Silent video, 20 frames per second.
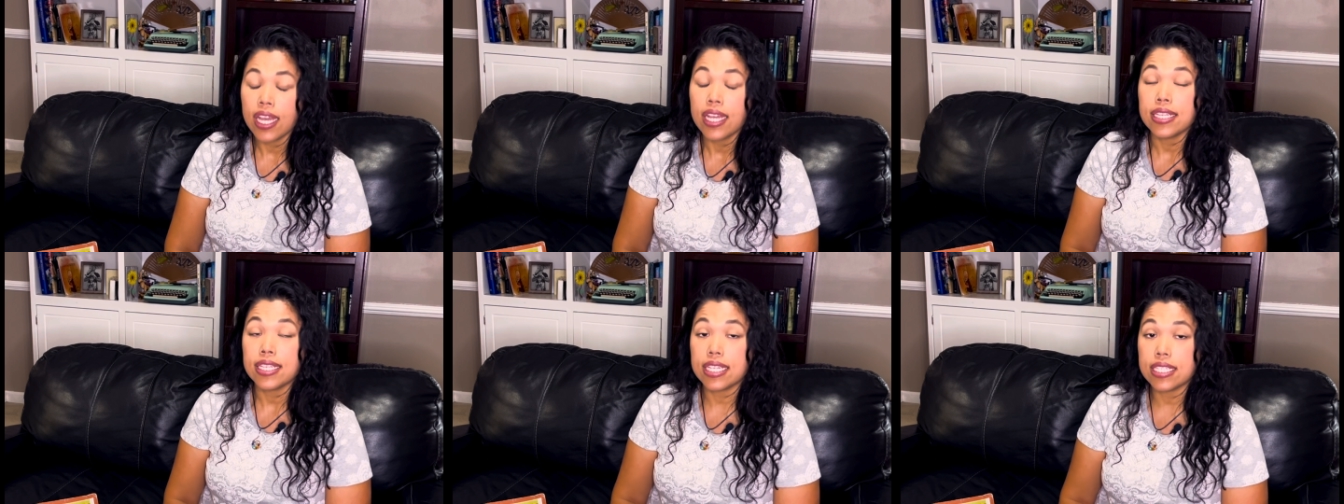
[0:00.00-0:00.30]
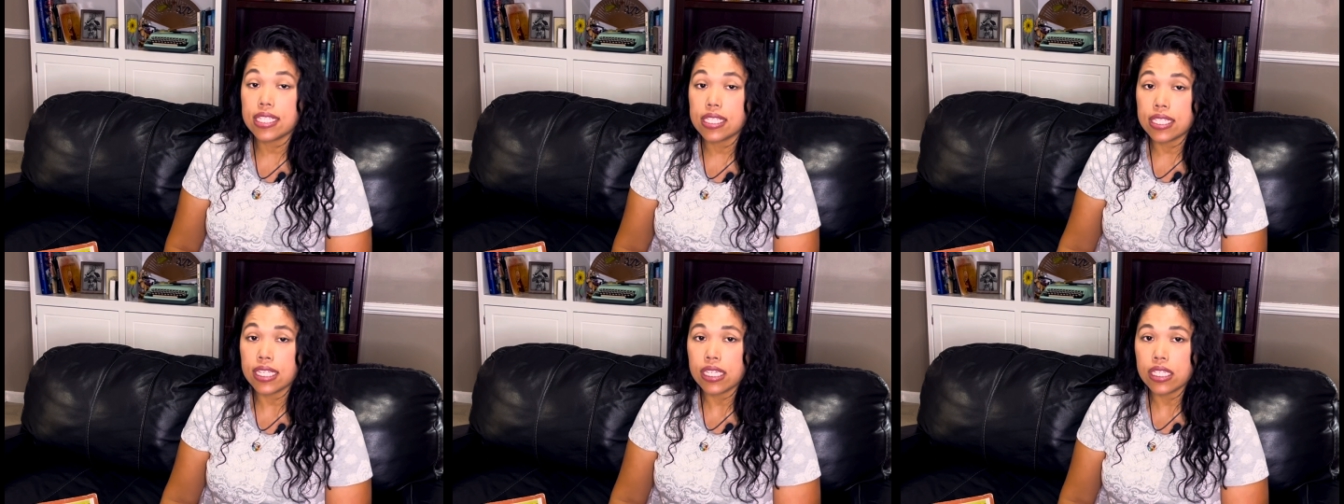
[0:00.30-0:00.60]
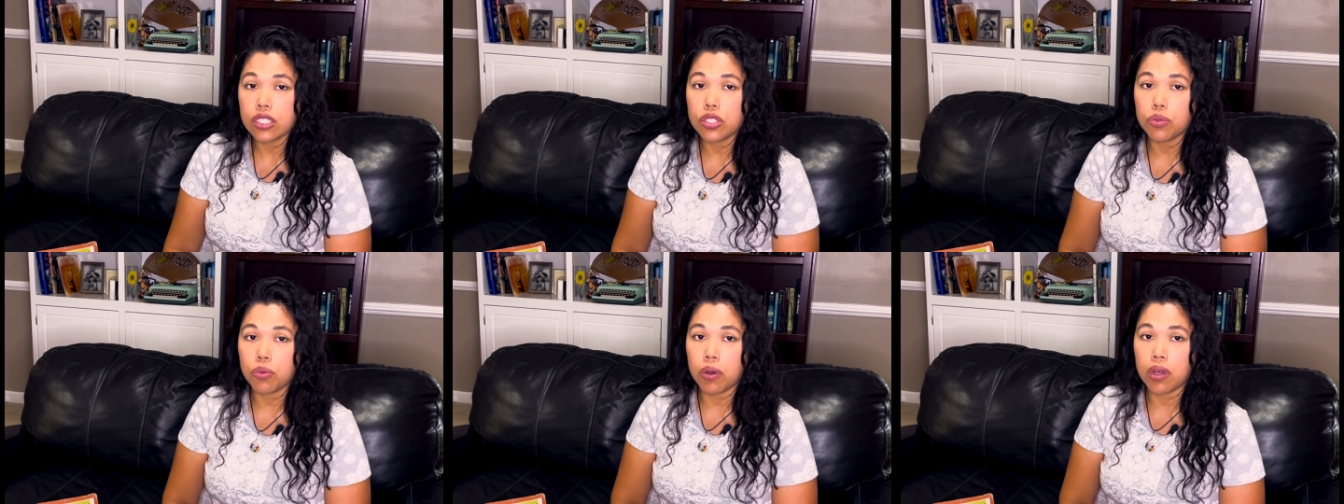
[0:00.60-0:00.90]
Then this
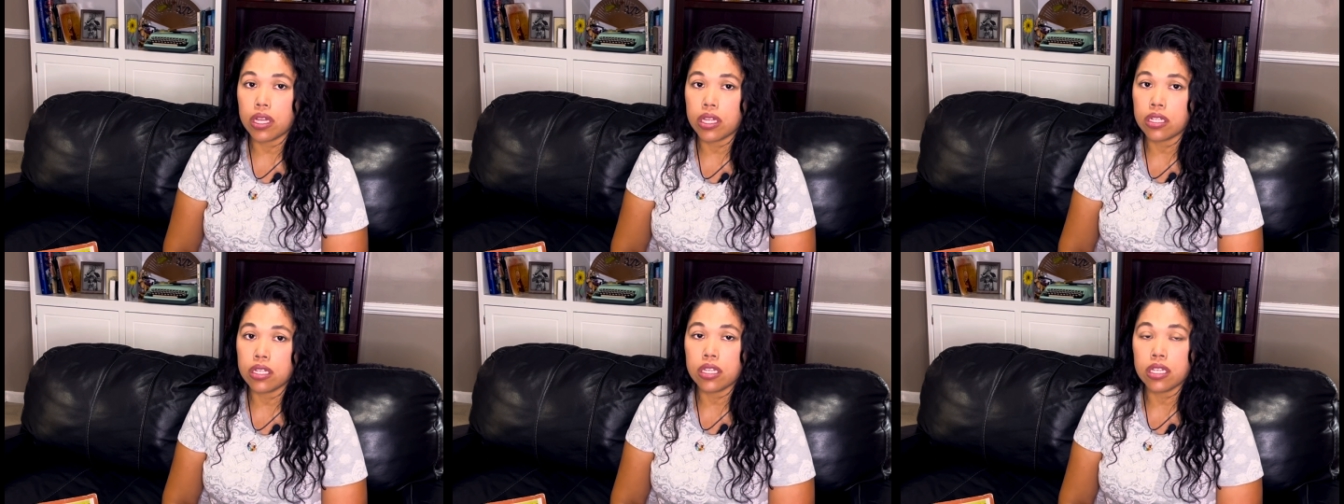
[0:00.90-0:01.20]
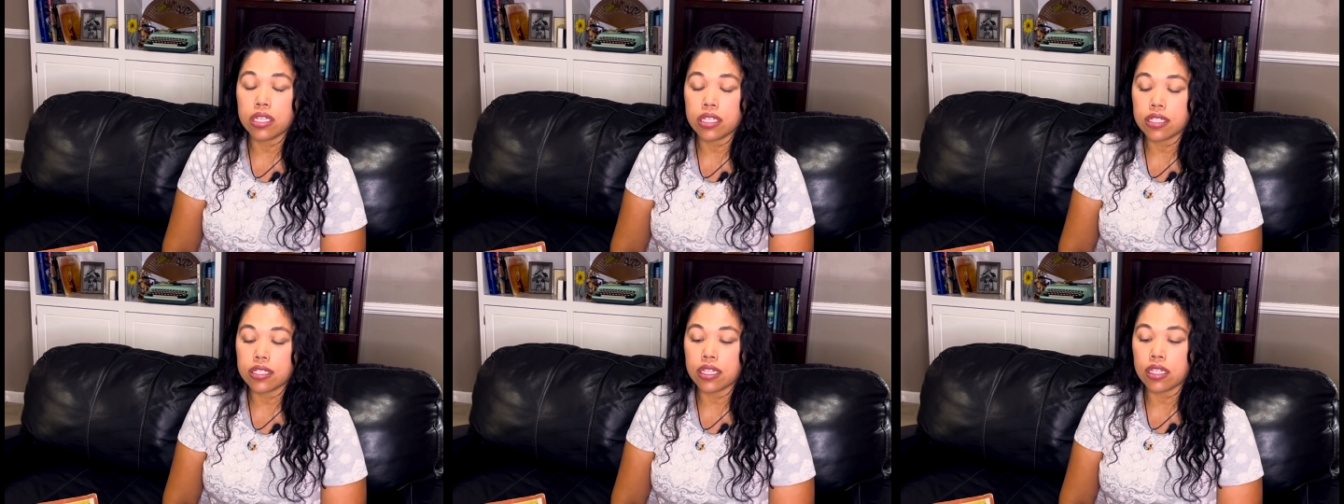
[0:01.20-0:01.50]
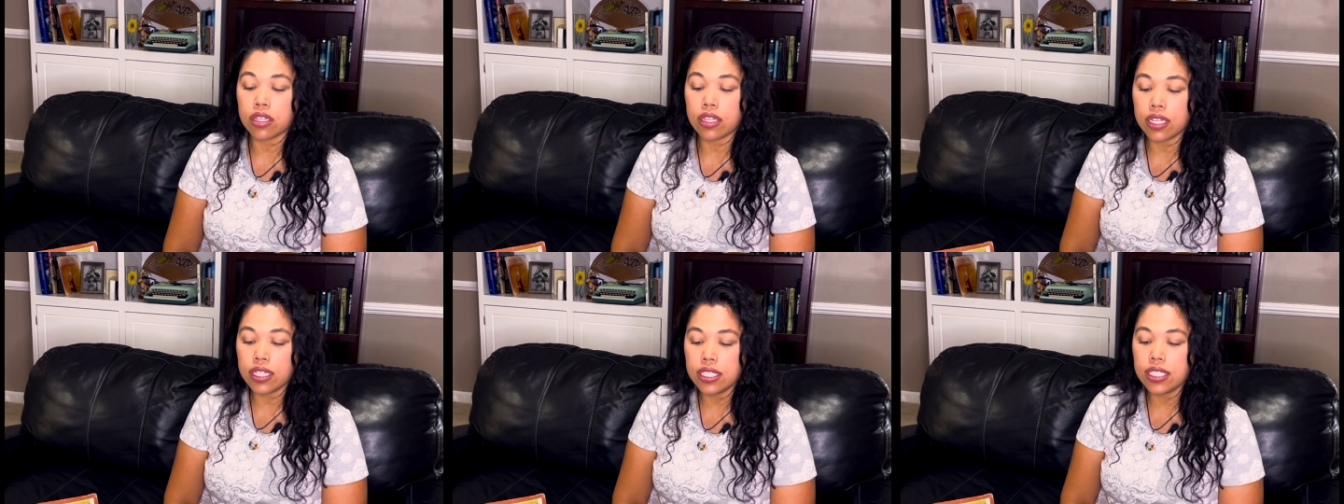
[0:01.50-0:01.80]
next one is a
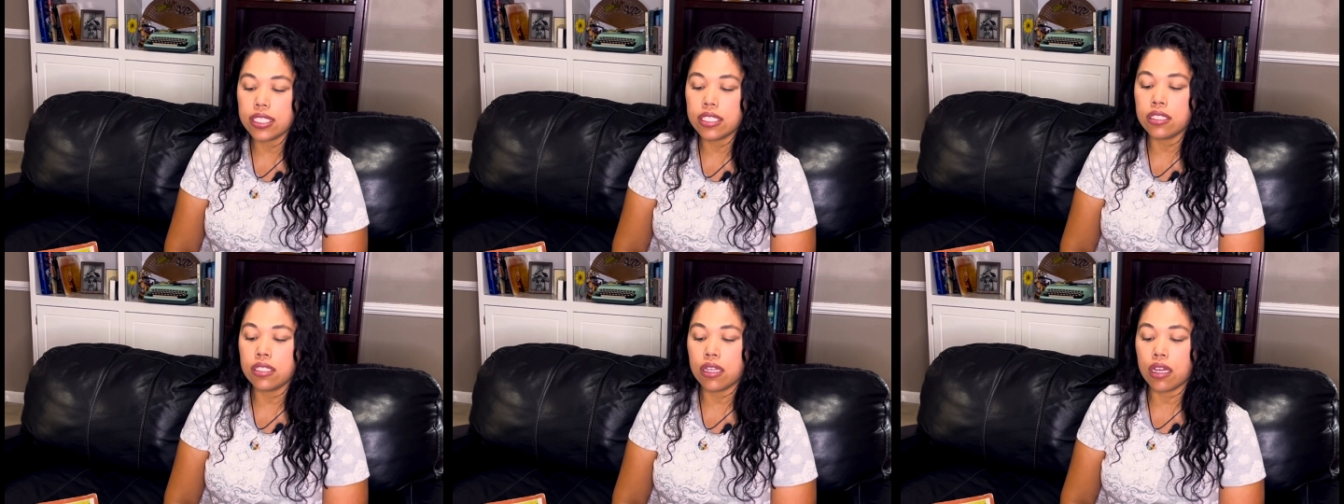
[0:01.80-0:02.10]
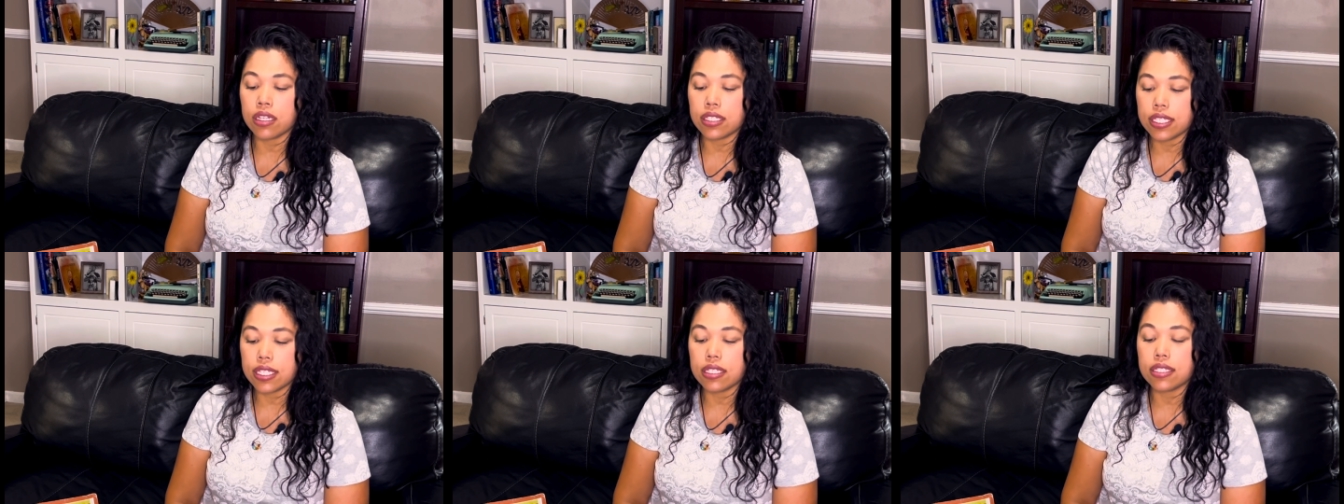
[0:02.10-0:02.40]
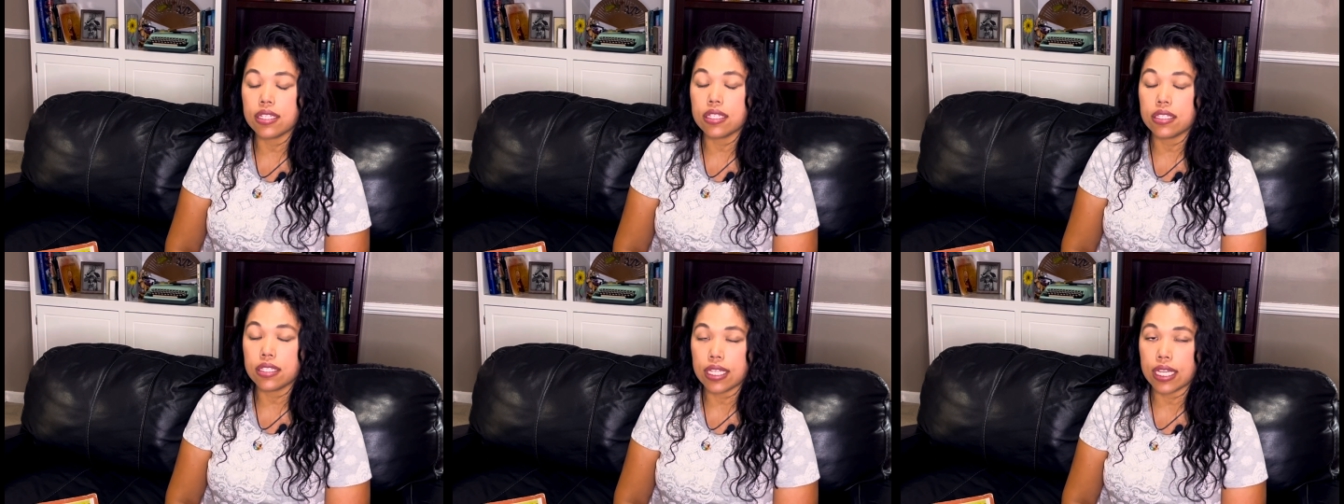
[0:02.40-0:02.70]
London
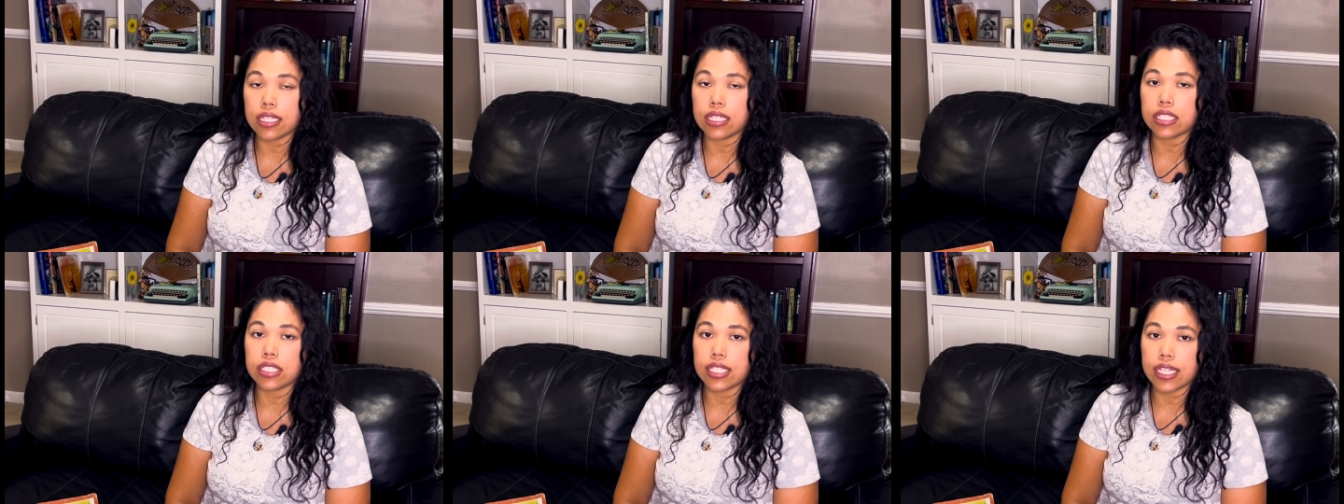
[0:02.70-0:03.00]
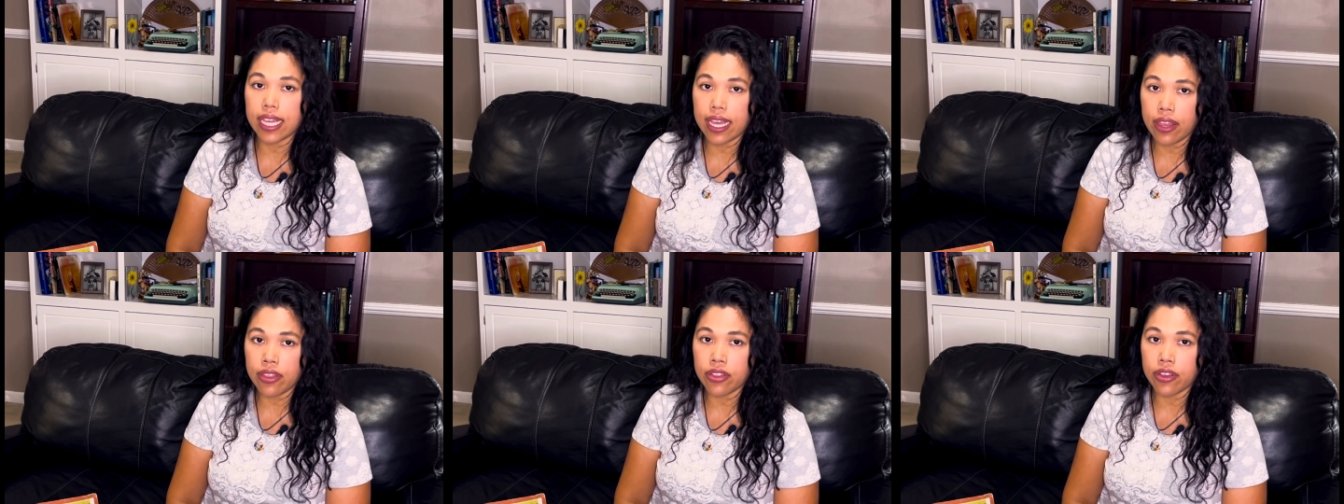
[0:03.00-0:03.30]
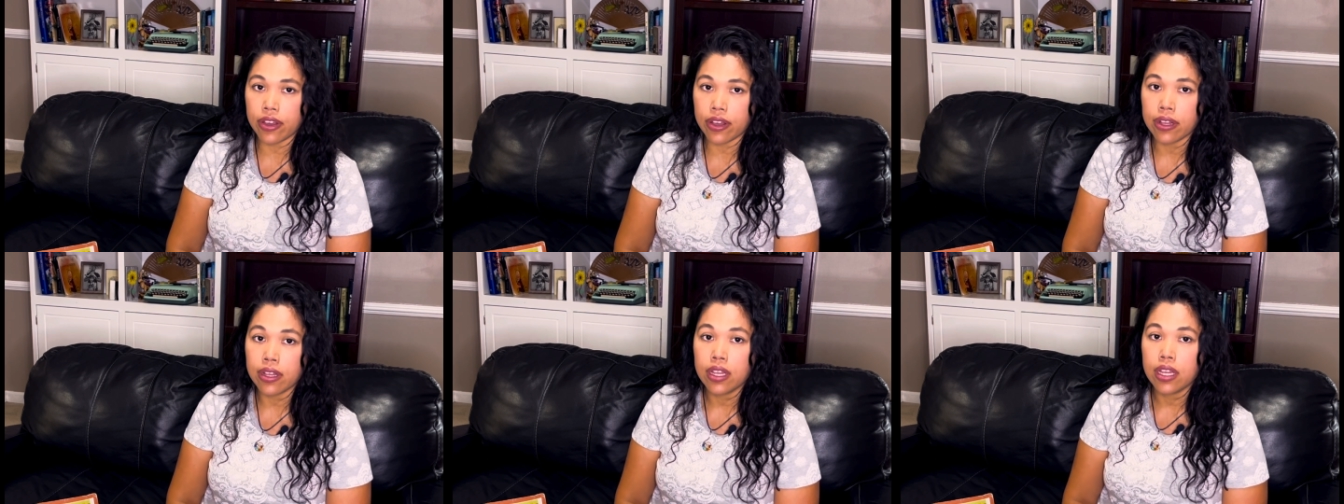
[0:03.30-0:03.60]
Autistic Standing
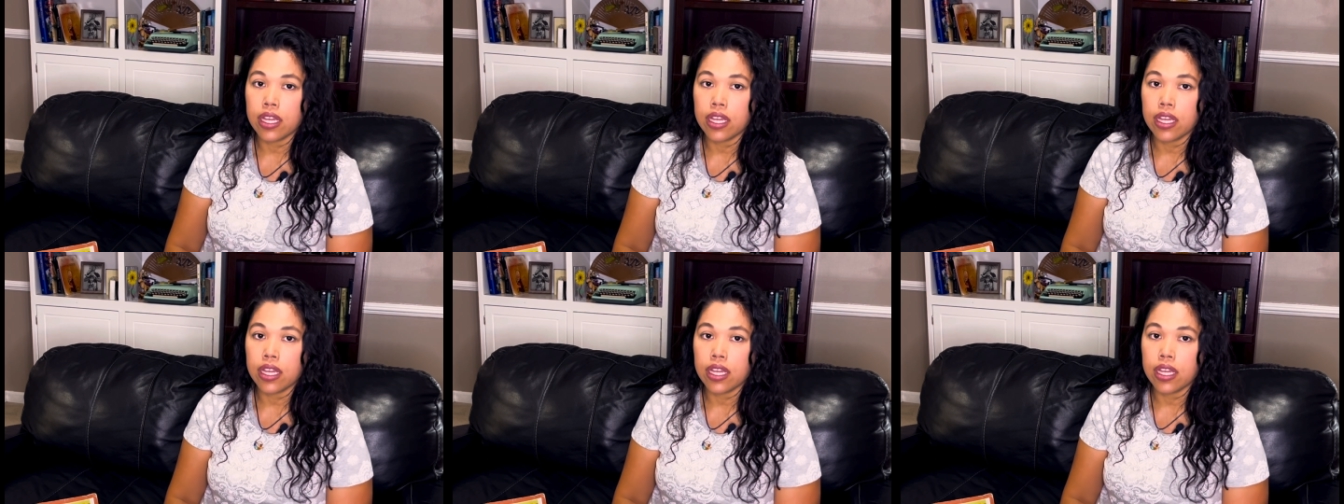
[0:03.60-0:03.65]
Together,